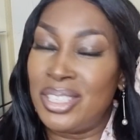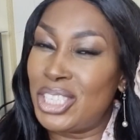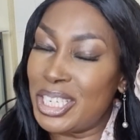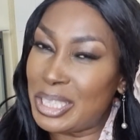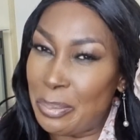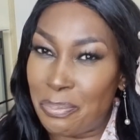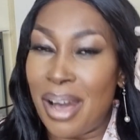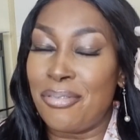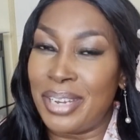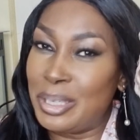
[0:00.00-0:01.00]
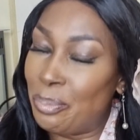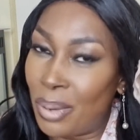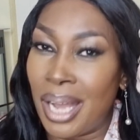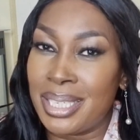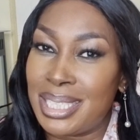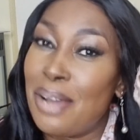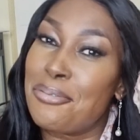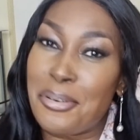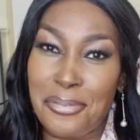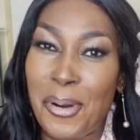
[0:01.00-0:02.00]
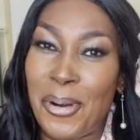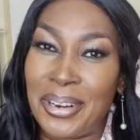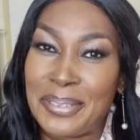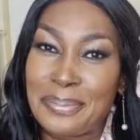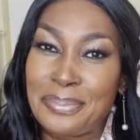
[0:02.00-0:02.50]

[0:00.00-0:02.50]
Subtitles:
Just the perfect bunch for fall.